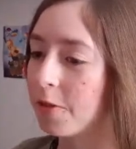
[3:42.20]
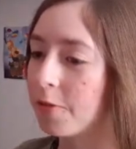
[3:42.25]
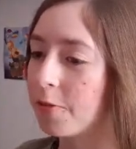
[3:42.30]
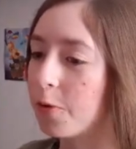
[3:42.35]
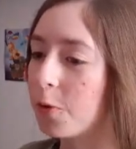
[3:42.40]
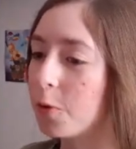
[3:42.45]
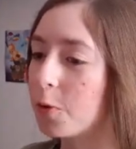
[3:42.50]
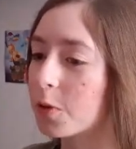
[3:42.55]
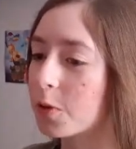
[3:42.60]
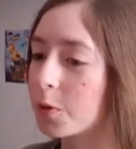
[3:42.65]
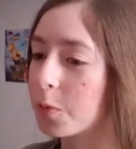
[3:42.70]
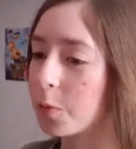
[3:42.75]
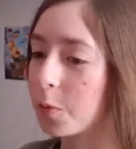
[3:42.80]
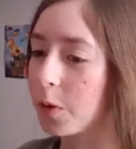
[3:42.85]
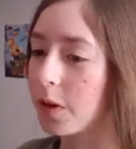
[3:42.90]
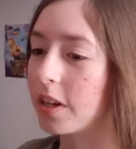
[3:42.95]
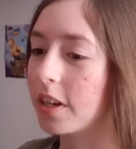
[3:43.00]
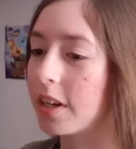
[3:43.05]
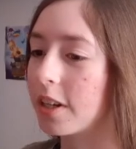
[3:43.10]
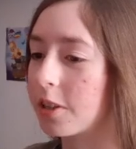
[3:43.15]
full
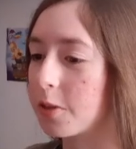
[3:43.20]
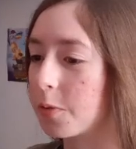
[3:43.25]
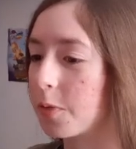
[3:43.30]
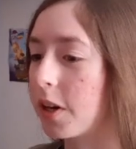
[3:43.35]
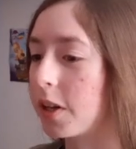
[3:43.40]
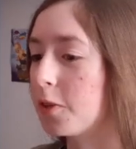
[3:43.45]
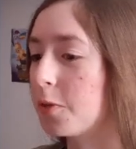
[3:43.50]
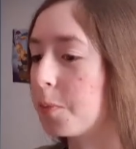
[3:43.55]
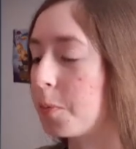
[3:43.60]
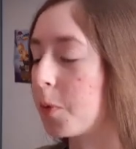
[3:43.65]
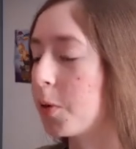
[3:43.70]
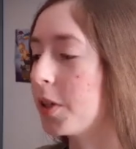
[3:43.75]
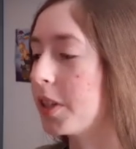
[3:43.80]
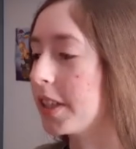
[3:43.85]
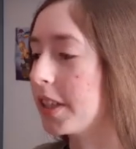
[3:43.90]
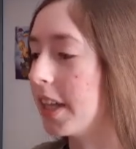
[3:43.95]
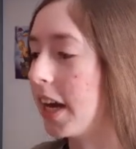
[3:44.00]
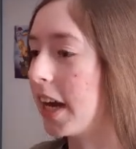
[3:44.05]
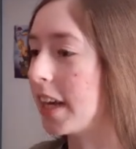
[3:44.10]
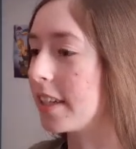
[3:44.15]

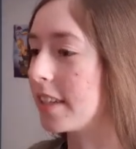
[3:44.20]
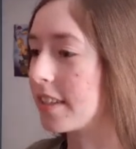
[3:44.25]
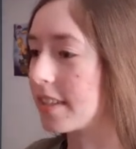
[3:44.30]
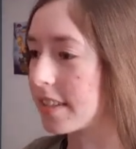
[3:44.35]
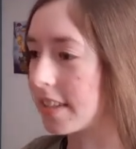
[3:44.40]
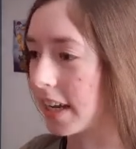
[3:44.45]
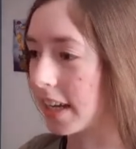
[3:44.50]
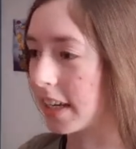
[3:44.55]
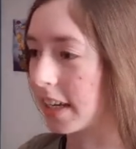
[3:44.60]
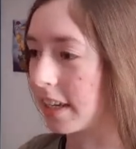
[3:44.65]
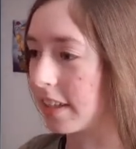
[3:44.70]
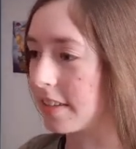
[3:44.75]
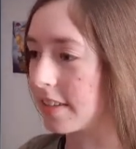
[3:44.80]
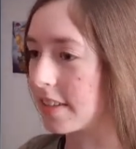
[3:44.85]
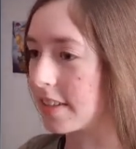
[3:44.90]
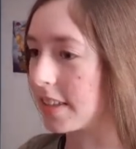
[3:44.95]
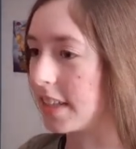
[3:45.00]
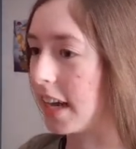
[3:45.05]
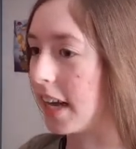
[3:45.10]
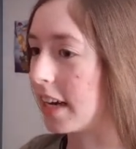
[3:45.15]
12.9
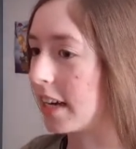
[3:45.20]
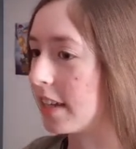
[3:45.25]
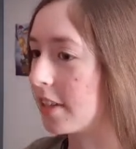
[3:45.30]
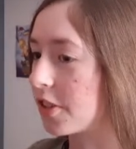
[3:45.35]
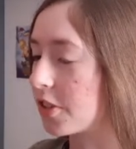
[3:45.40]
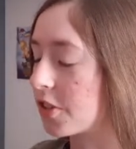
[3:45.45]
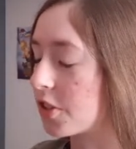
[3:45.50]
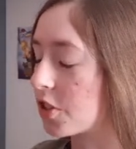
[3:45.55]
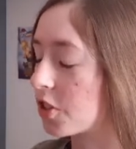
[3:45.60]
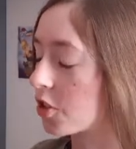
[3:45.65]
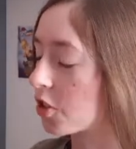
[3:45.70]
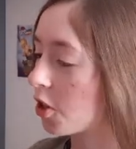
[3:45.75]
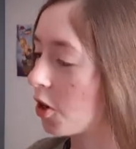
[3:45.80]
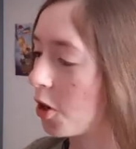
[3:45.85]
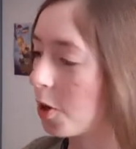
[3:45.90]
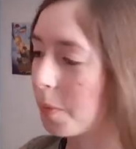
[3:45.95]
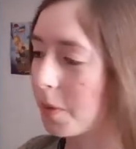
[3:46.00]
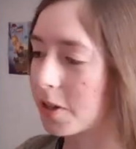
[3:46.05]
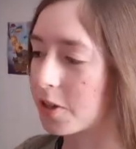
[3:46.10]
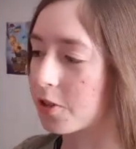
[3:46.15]
seconds. That is
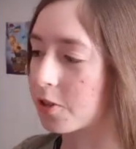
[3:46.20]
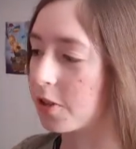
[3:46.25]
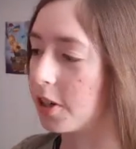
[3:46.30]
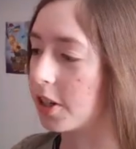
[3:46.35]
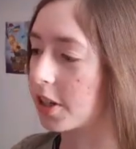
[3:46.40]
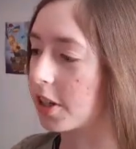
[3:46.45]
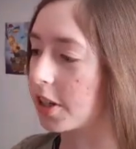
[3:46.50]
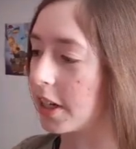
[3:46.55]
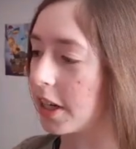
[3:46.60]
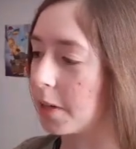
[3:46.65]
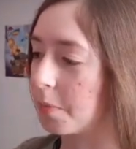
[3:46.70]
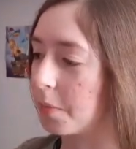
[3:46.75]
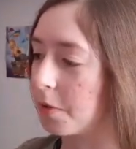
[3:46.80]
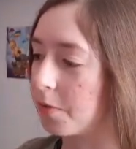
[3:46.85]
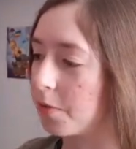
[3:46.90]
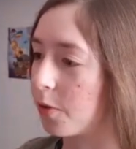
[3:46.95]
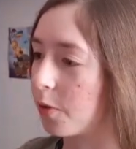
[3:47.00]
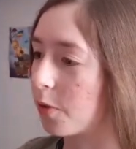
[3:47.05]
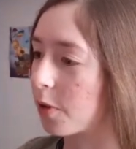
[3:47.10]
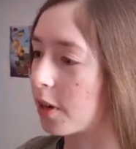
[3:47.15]
so much longer than
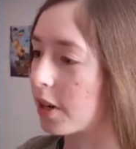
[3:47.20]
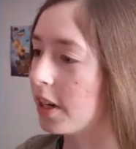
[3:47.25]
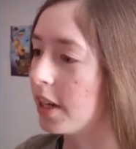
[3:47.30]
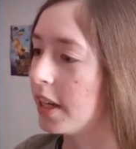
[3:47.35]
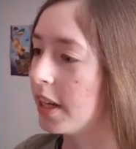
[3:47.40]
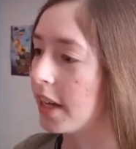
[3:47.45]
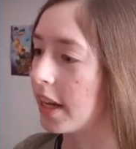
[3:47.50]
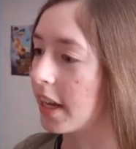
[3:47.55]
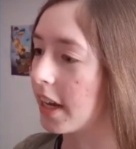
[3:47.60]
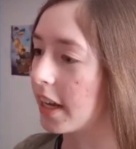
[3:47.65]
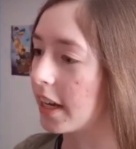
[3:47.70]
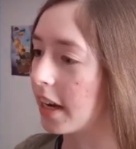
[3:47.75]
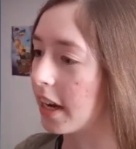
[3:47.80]
before, and